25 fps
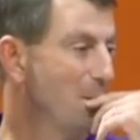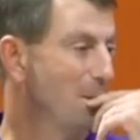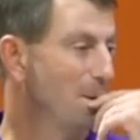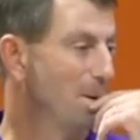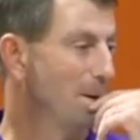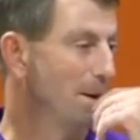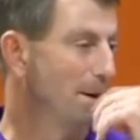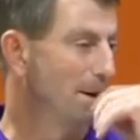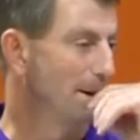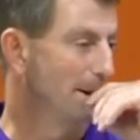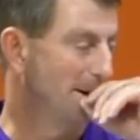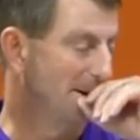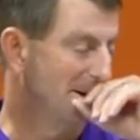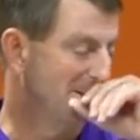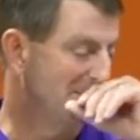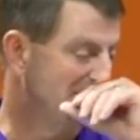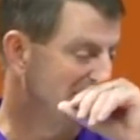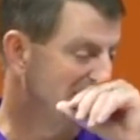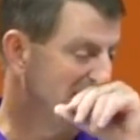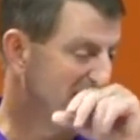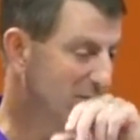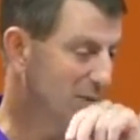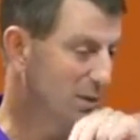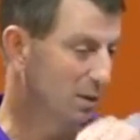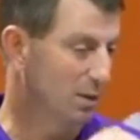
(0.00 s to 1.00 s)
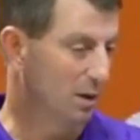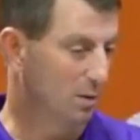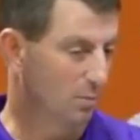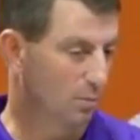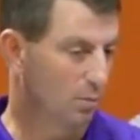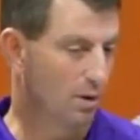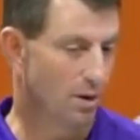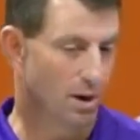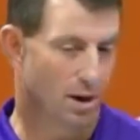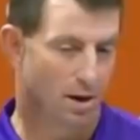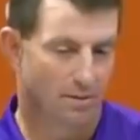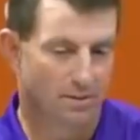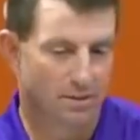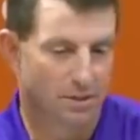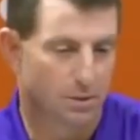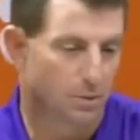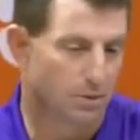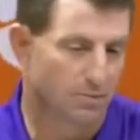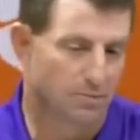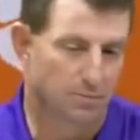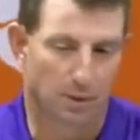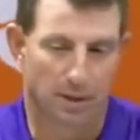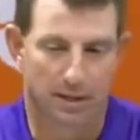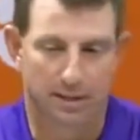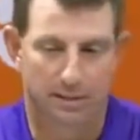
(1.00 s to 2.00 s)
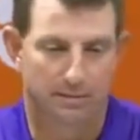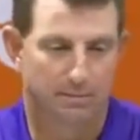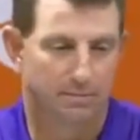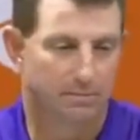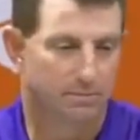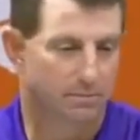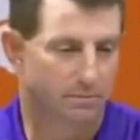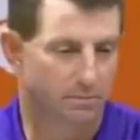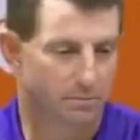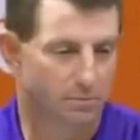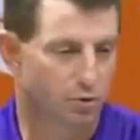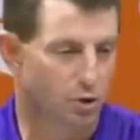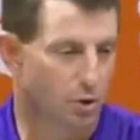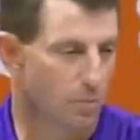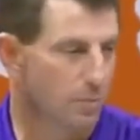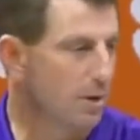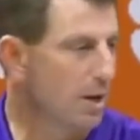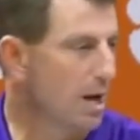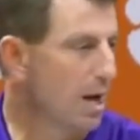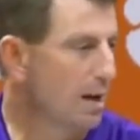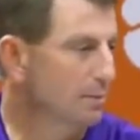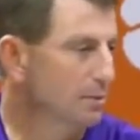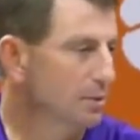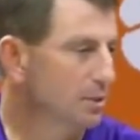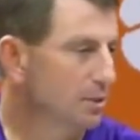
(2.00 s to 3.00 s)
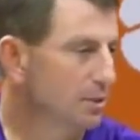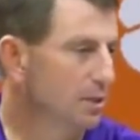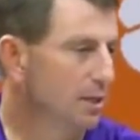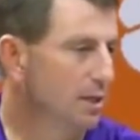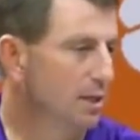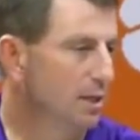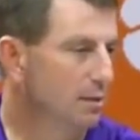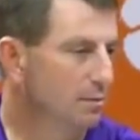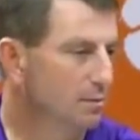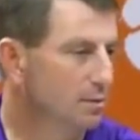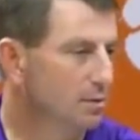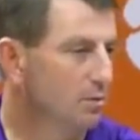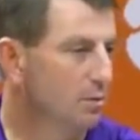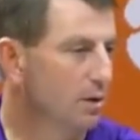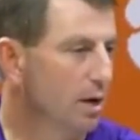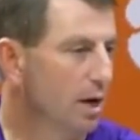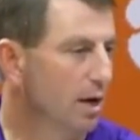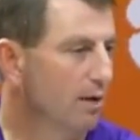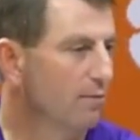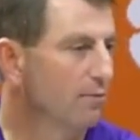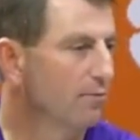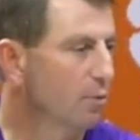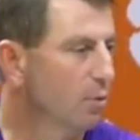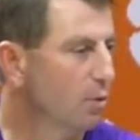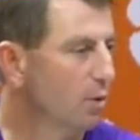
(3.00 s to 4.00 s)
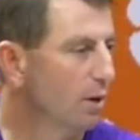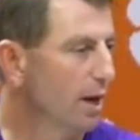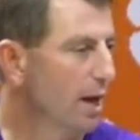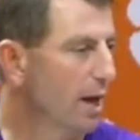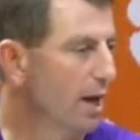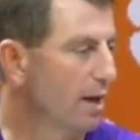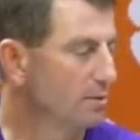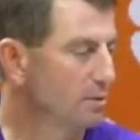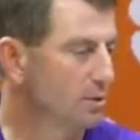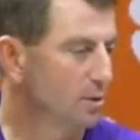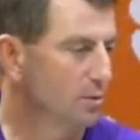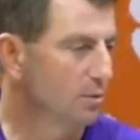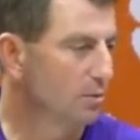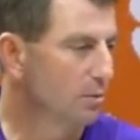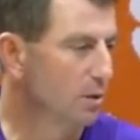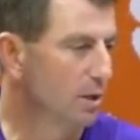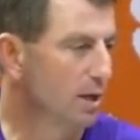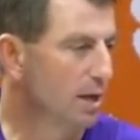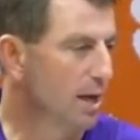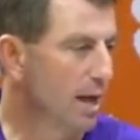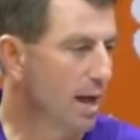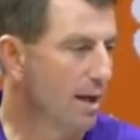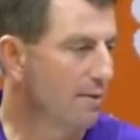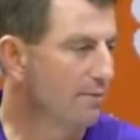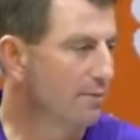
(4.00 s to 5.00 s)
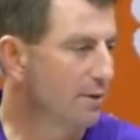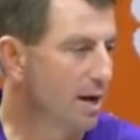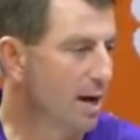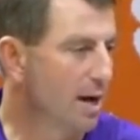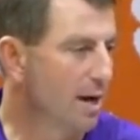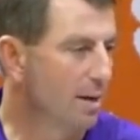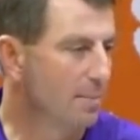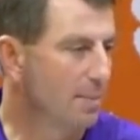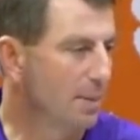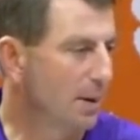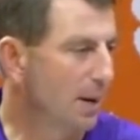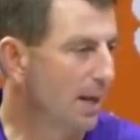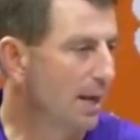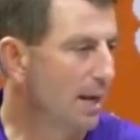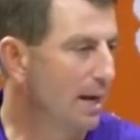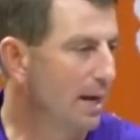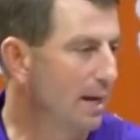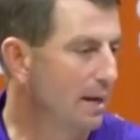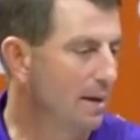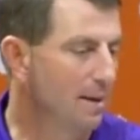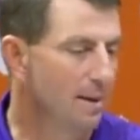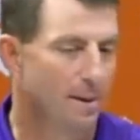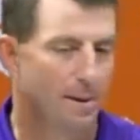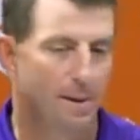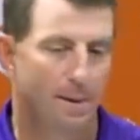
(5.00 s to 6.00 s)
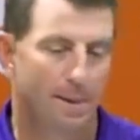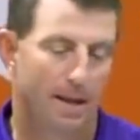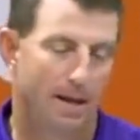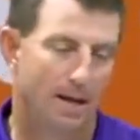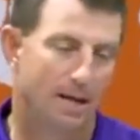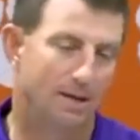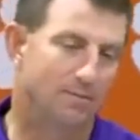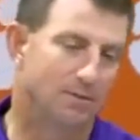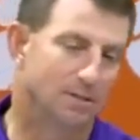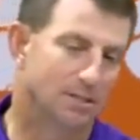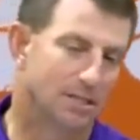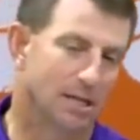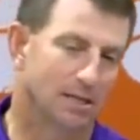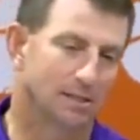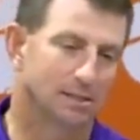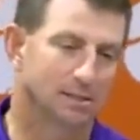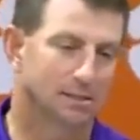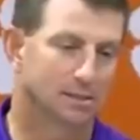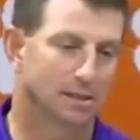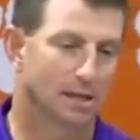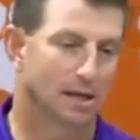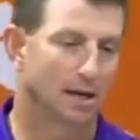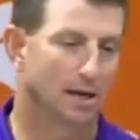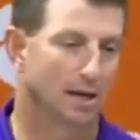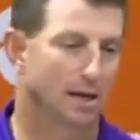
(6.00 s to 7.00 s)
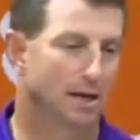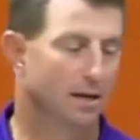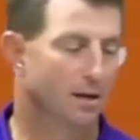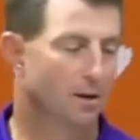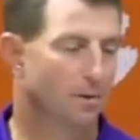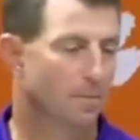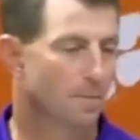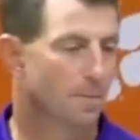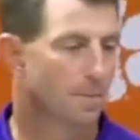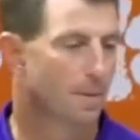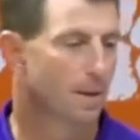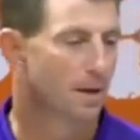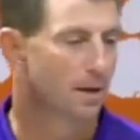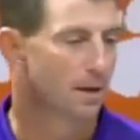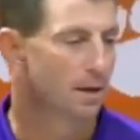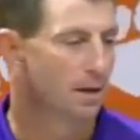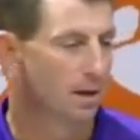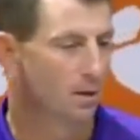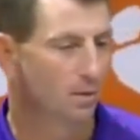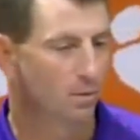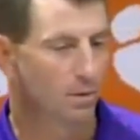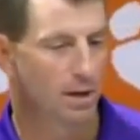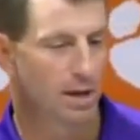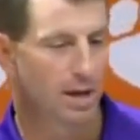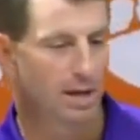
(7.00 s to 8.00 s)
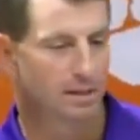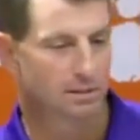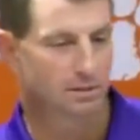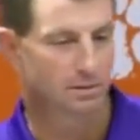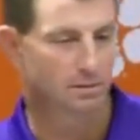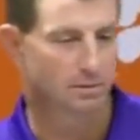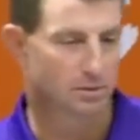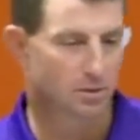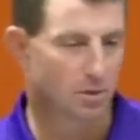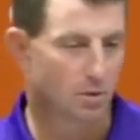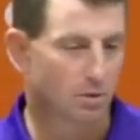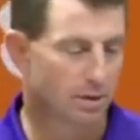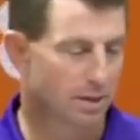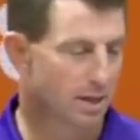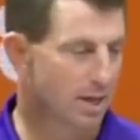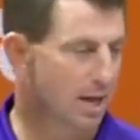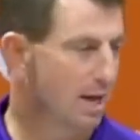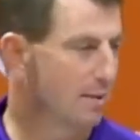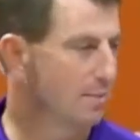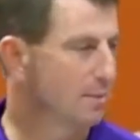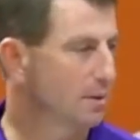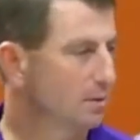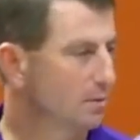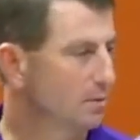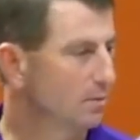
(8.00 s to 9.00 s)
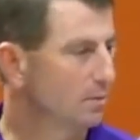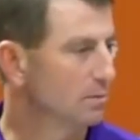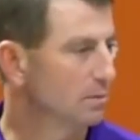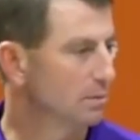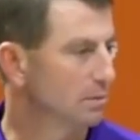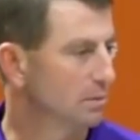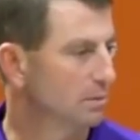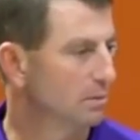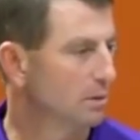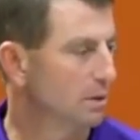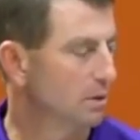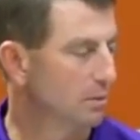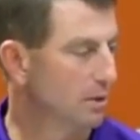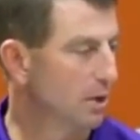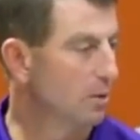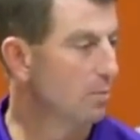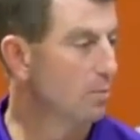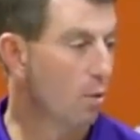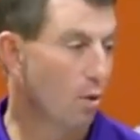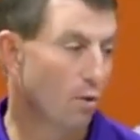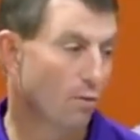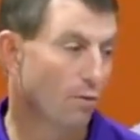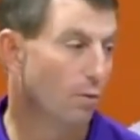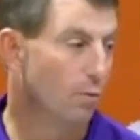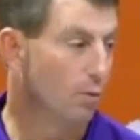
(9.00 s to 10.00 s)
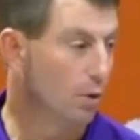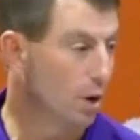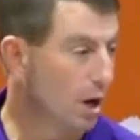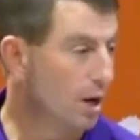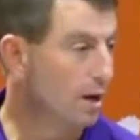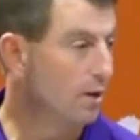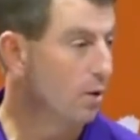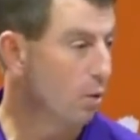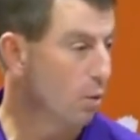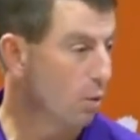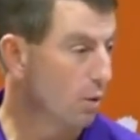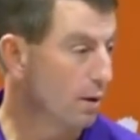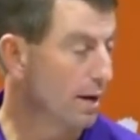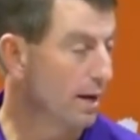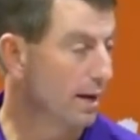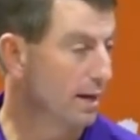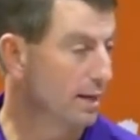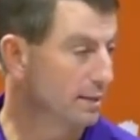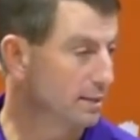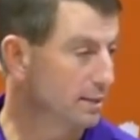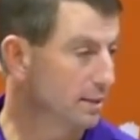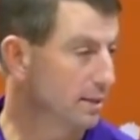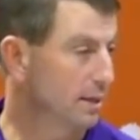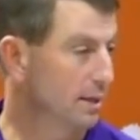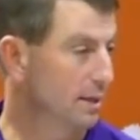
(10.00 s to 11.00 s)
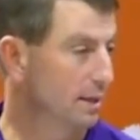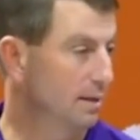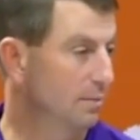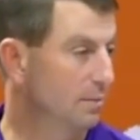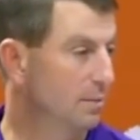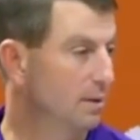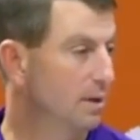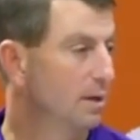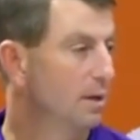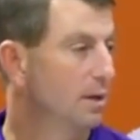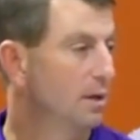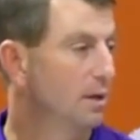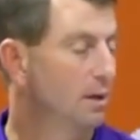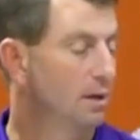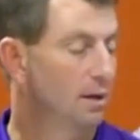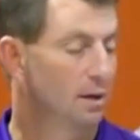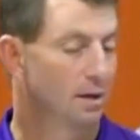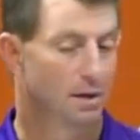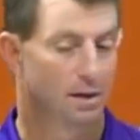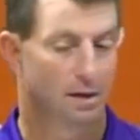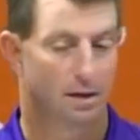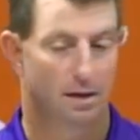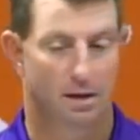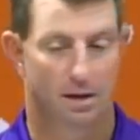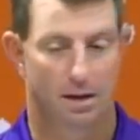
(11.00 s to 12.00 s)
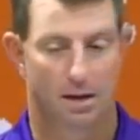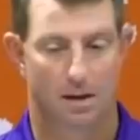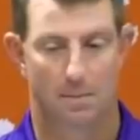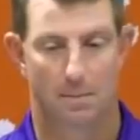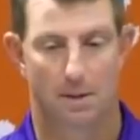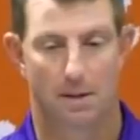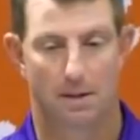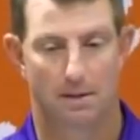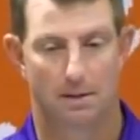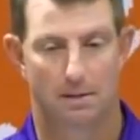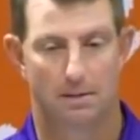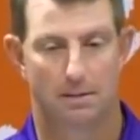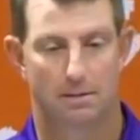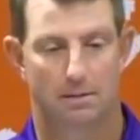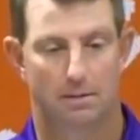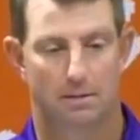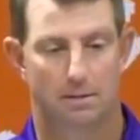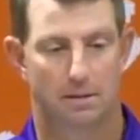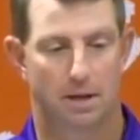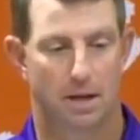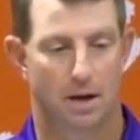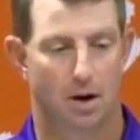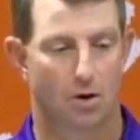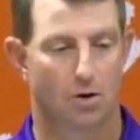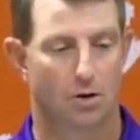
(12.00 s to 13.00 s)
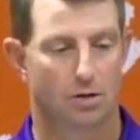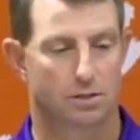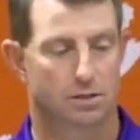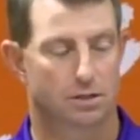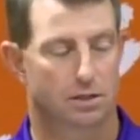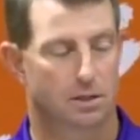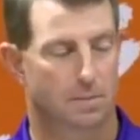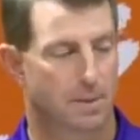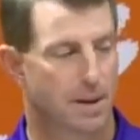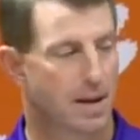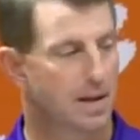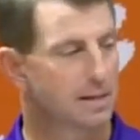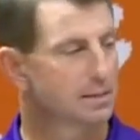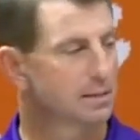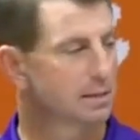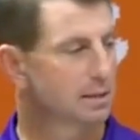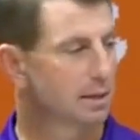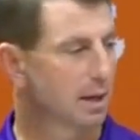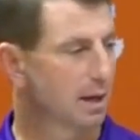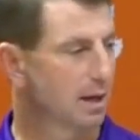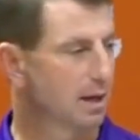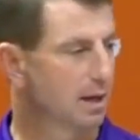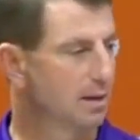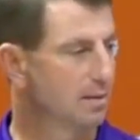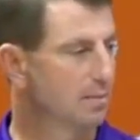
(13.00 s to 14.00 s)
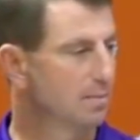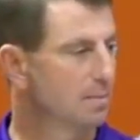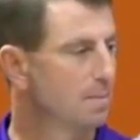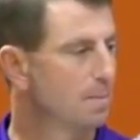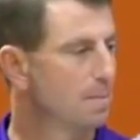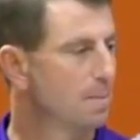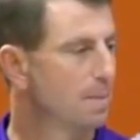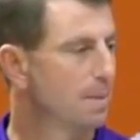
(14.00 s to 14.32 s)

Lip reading: Obviously we've played triple option teams 3 out of 4 games, so we really have not played, and even Texas A&M, we had some, it's the only game that, you know, they're more of a run-oriented team, but they hurt us in the passing game,